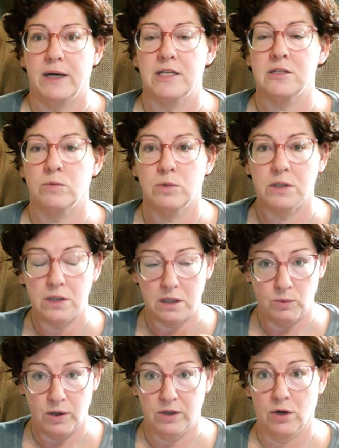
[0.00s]
So
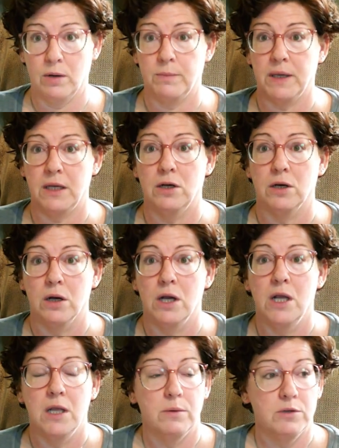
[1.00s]
whether it be your
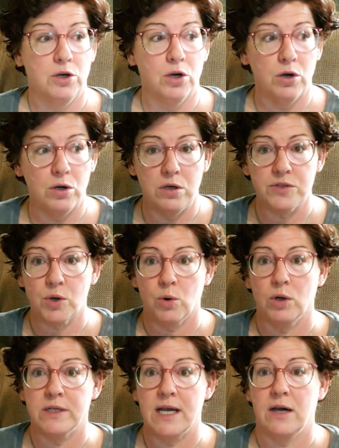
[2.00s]
girls
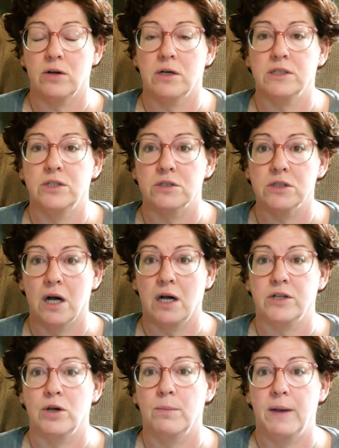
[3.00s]
or down on
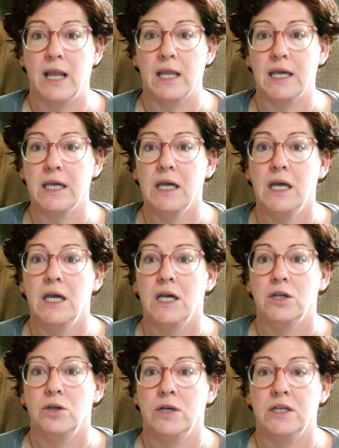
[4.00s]
your belly,
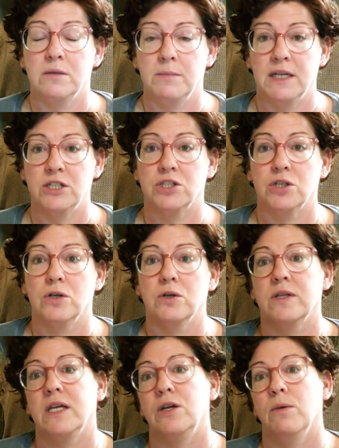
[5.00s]
you need to make sure
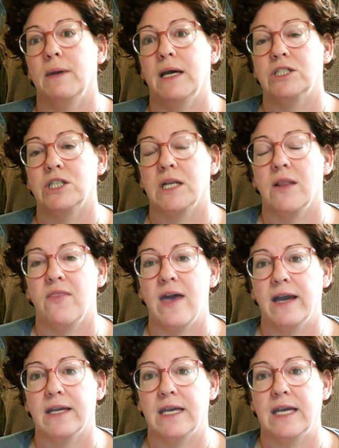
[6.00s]
that you're matching
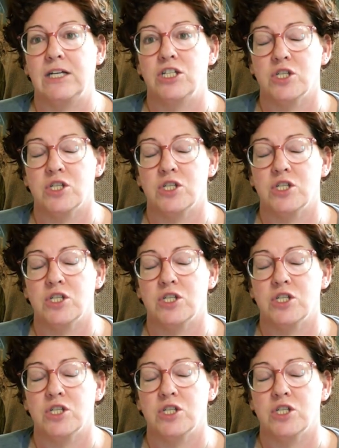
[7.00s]
that gauge.